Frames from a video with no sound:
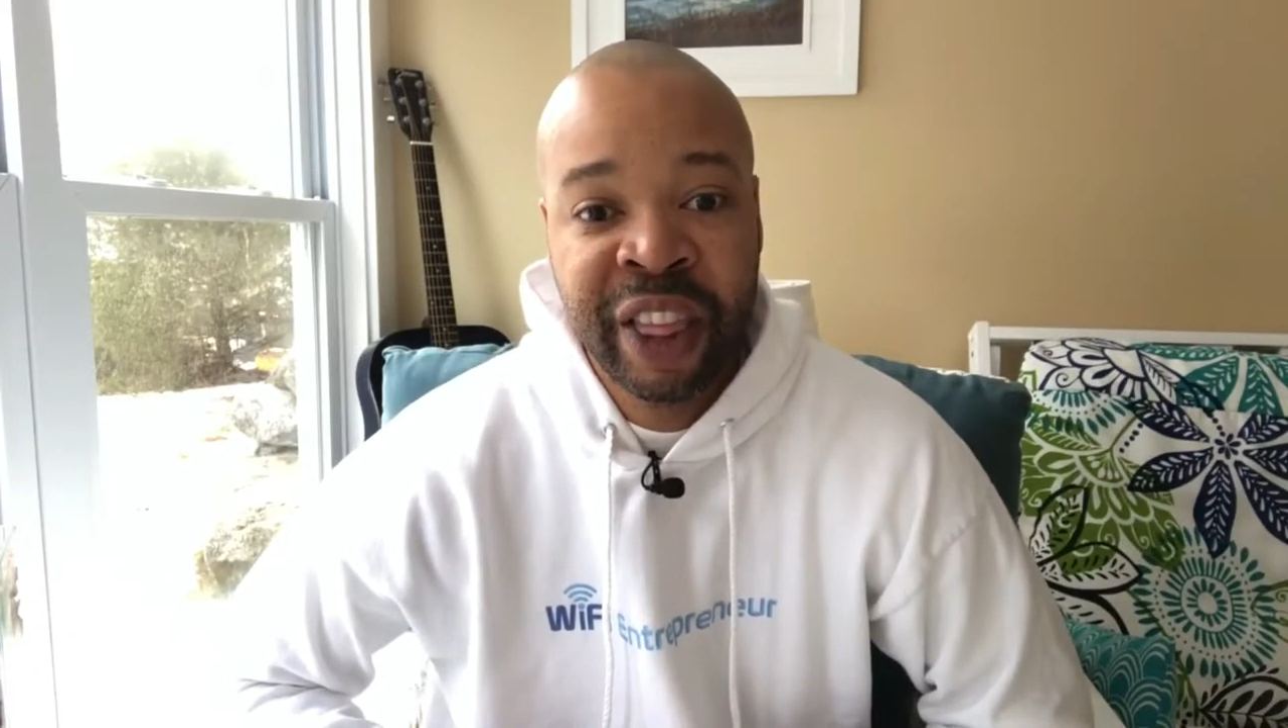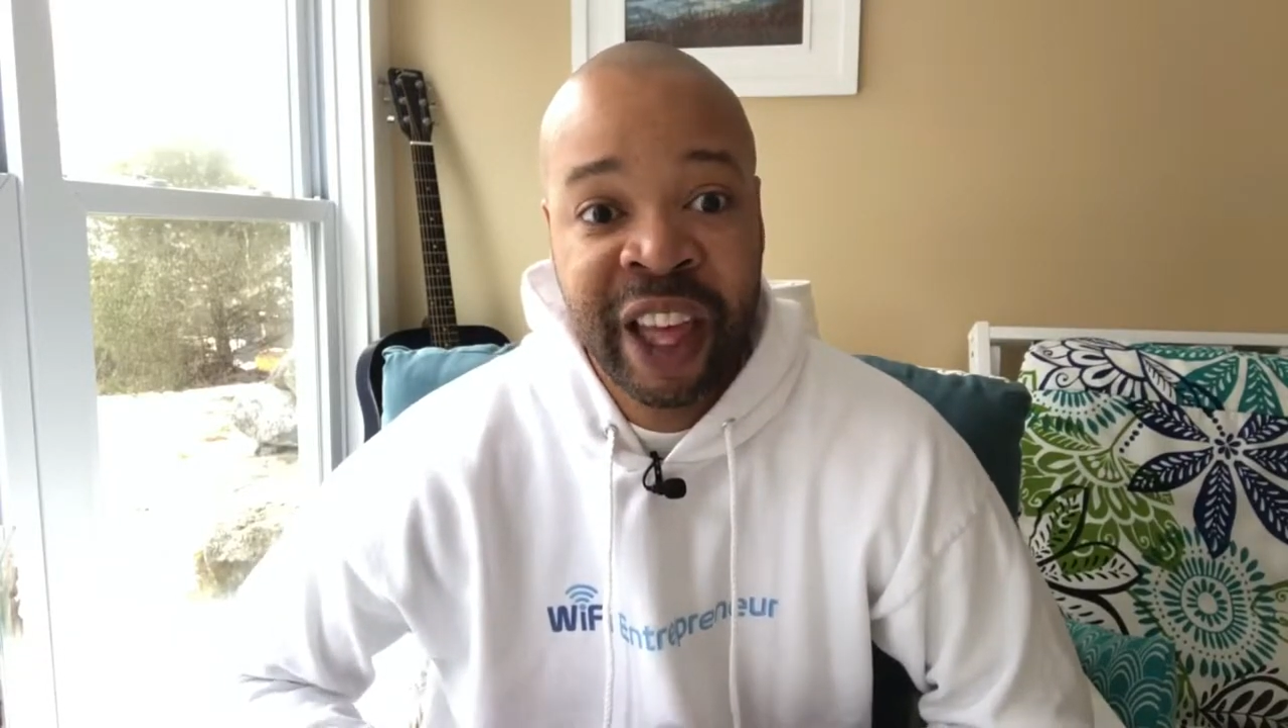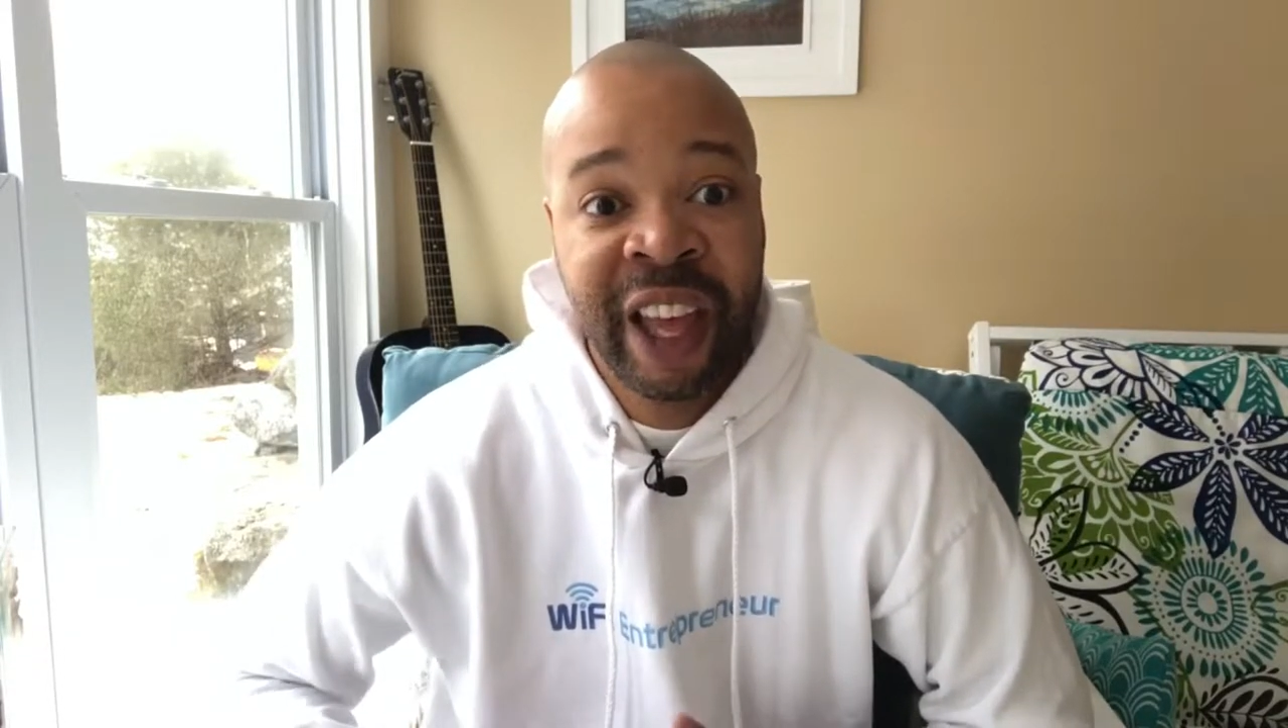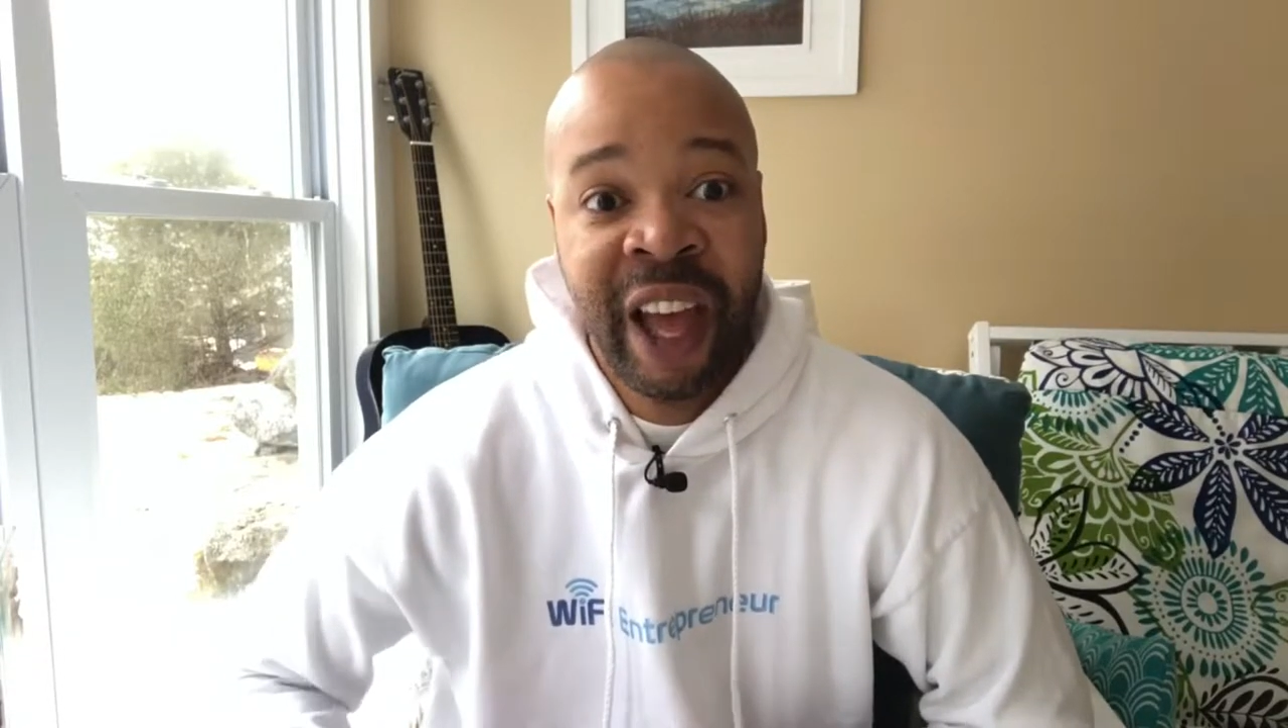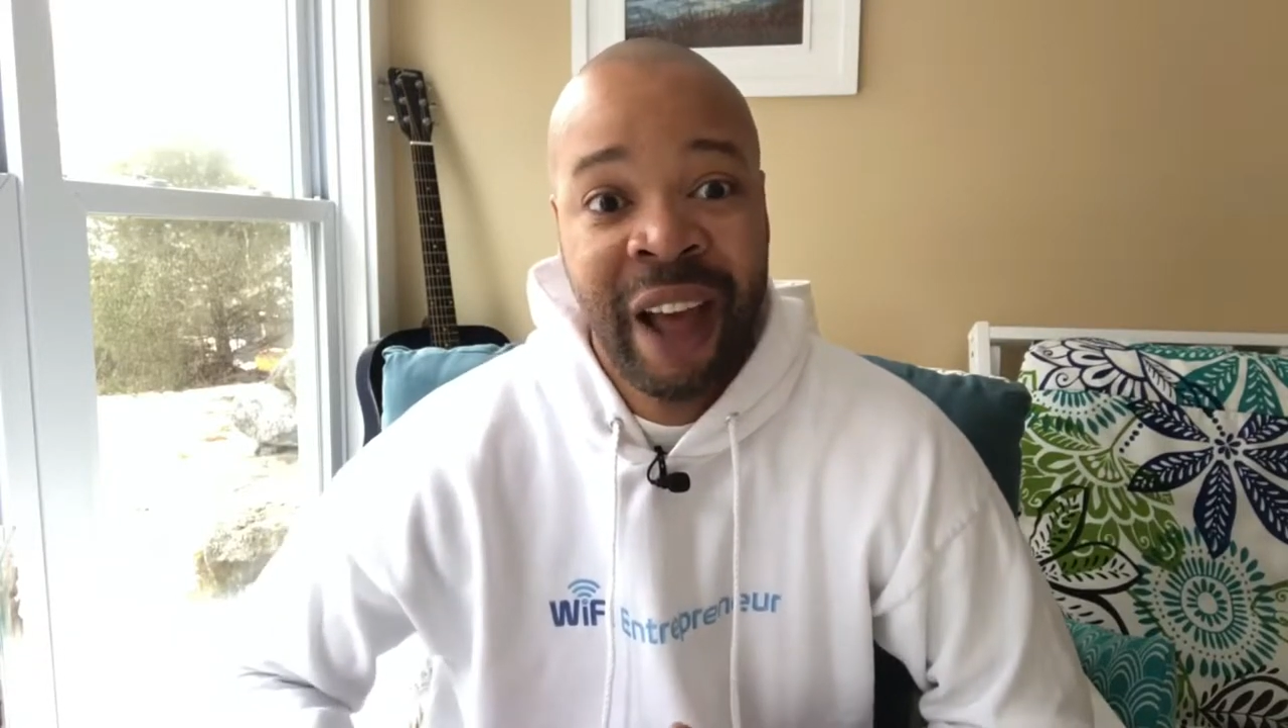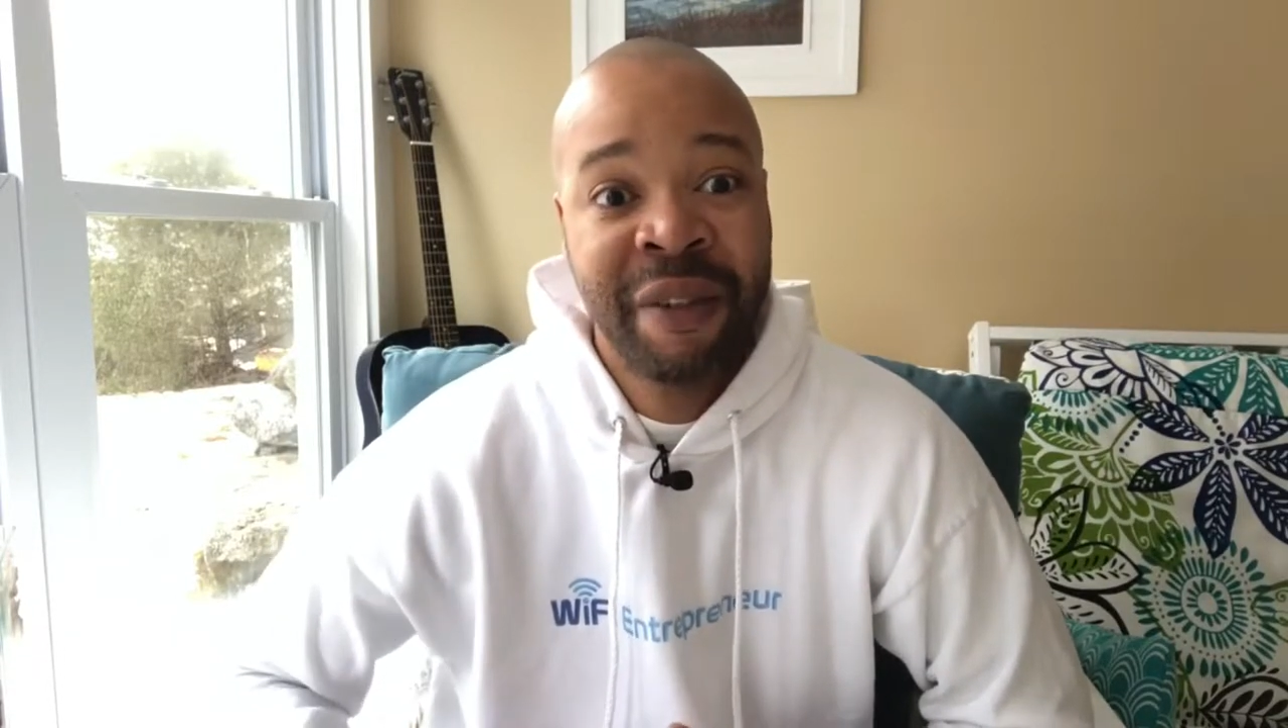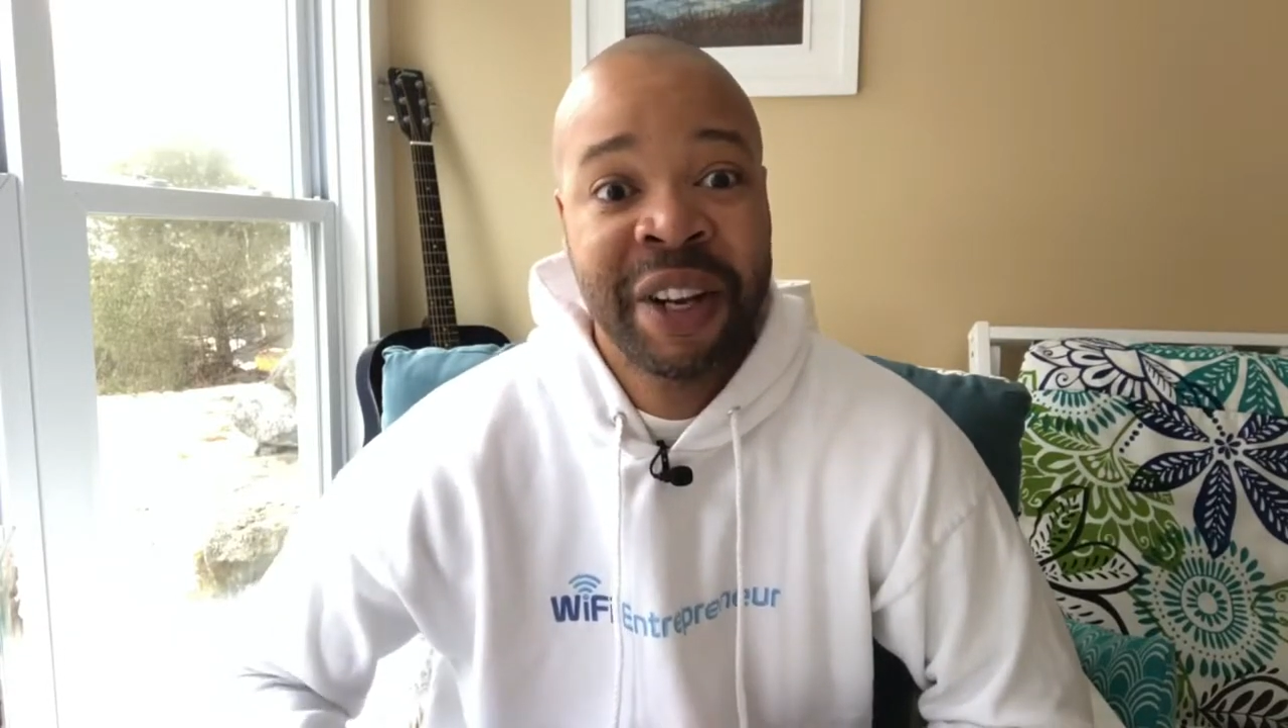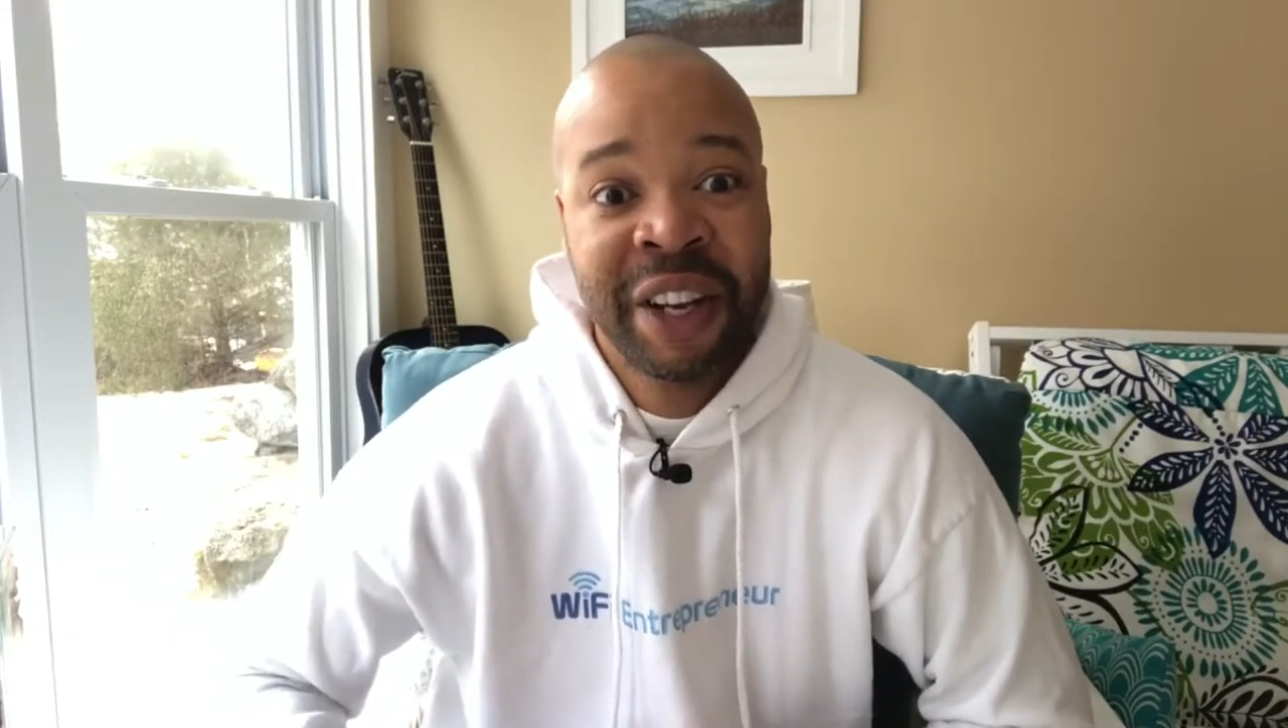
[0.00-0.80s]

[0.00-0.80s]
they have a